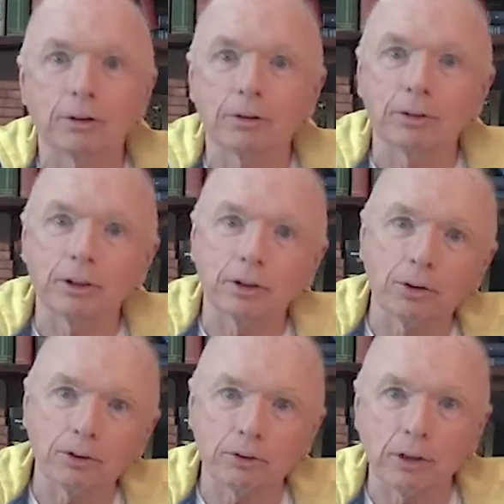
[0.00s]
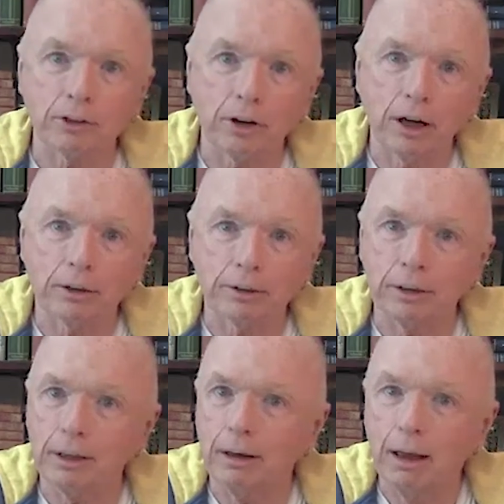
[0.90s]
over the course of our
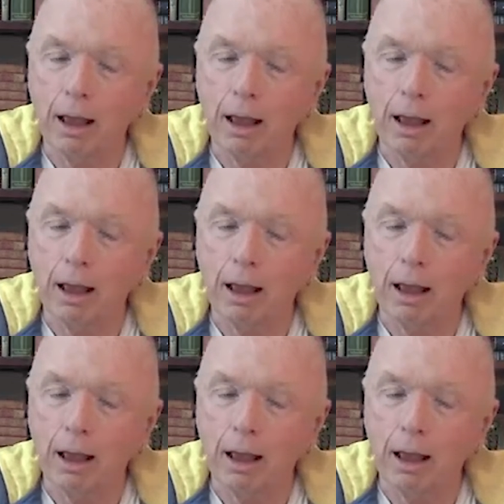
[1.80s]
childhood,